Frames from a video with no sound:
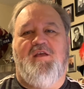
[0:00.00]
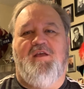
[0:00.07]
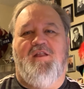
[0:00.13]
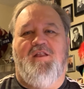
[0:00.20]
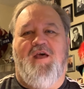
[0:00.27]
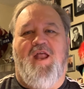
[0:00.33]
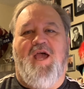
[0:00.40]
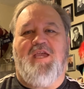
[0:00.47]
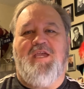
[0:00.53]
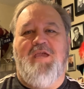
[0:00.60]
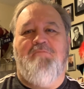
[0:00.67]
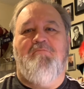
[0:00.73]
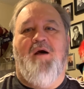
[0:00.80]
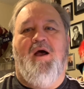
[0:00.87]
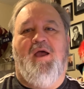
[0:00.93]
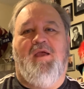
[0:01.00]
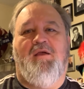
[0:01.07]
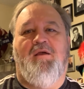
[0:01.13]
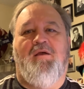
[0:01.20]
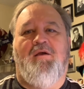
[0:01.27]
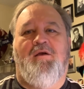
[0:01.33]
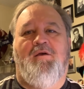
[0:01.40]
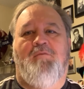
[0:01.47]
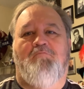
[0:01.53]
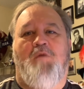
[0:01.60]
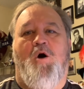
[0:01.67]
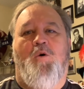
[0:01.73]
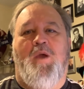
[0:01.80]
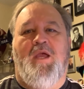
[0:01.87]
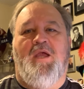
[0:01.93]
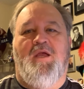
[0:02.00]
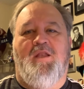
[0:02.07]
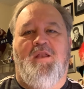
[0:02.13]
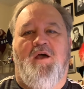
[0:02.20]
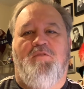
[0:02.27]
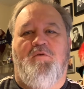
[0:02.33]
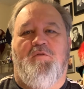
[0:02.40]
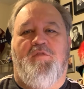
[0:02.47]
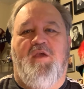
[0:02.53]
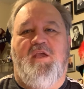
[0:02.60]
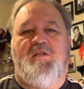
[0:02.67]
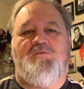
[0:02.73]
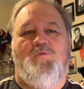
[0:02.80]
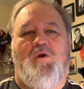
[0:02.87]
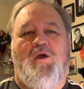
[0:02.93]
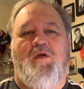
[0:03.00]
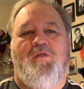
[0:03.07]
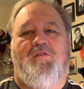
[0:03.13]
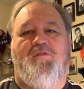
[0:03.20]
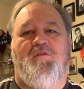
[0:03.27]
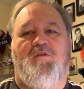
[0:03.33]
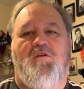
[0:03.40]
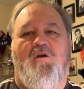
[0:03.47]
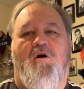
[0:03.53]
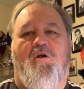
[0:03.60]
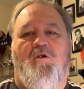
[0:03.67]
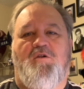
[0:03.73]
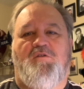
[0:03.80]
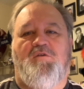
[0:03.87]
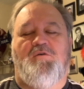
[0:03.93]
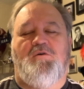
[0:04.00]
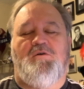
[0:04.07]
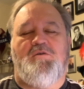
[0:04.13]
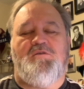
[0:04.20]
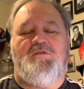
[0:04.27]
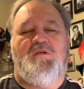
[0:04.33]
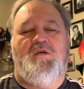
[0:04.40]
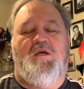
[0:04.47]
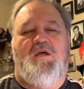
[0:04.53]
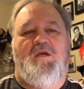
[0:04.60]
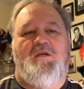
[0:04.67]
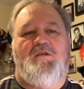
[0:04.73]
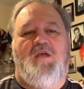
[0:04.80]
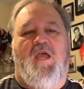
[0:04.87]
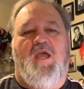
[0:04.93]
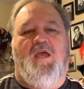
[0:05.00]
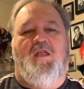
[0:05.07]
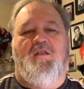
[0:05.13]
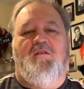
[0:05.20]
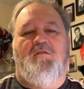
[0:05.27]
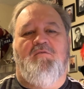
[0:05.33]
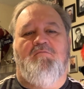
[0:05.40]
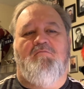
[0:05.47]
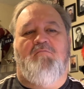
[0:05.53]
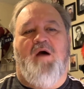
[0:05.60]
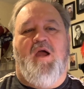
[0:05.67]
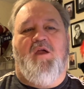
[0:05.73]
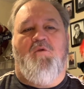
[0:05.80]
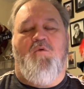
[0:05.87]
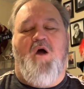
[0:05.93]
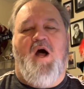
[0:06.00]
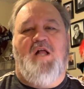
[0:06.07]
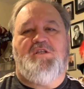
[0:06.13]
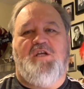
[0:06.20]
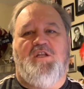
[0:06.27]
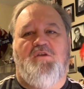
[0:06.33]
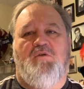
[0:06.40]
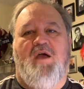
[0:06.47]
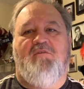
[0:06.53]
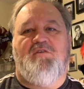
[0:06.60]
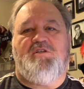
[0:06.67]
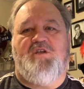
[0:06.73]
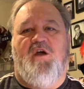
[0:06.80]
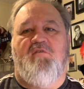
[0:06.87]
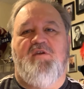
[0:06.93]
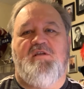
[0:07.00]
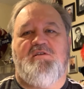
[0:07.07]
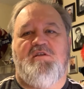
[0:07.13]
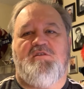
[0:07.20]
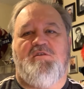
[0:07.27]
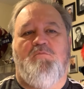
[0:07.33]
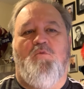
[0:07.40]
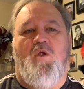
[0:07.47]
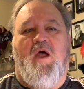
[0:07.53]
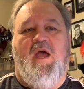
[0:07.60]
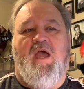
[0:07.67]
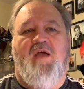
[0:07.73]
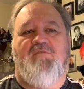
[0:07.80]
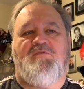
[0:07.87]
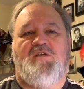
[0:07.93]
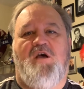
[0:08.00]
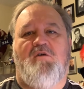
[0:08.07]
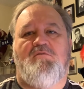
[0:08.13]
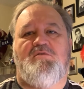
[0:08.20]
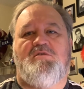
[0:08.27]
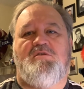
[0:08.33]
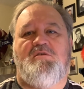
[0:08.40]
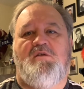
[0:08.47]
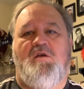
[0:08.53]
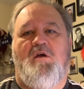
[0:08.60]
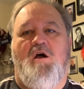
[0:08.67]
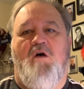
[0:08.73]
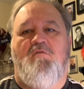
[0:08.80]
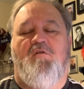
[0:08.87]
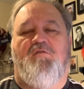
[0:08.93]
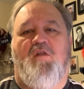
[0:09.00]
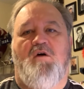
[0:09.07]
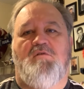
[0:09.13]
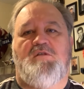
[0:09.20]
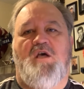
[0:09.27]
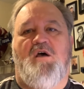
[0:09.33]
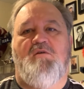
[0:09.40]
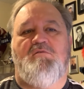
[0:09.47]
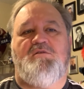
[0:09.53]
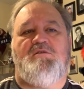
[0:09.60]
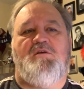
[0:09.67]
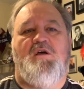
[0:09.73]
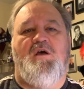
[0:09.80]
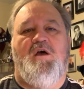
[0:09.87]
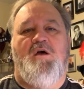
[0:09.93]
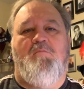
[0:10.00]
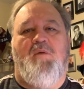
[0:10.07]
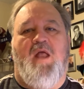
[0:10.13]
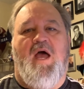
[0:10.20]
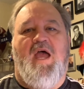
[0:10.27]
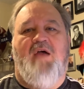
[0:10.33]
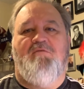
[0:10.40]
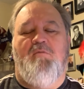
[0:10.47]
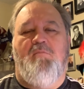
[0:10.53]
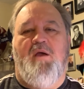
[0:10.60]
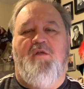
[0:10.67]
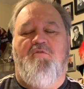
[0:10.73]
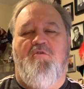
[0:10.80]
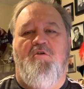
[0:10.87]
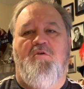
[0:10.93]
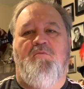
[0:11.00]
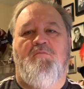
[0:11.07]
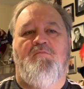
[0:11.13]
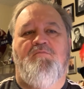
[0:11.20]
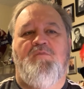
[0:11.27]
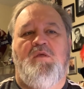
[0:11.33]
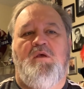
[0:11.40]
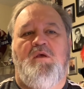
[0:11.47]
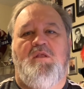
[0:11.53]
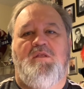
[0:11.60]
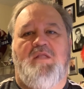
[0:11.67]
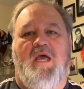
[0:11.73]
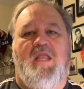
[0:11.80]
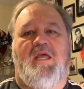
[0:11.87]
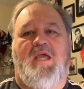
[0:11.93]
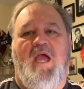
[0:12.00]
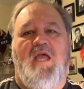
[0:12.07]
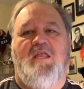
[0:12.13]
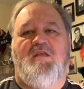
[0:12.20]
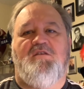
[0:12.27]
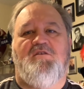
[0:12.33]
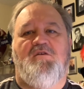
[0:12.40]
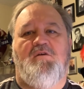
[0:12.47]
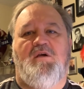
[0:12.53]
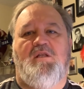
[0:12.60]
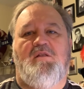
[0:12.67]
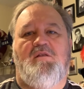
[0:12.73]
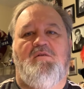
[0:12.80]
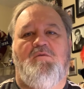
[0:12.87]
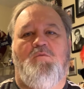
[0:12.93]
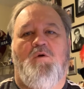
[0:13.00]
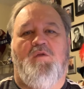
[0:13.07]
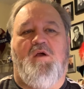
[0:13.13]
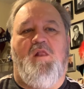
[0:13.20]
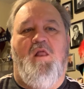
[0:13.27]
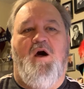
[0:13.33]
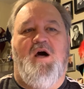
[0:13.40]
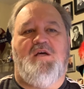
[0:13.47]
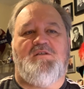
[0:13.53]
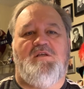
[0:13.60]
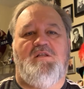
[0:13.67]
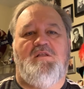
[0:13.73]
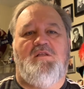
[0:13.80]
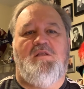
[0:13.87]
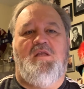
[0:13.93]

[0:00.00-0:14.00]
that I keep my mowing and other things with, yard tools, and my garage. I do have a shelving system where I have totes, overflow totes, but I have a bedroom dedicated to it with a closet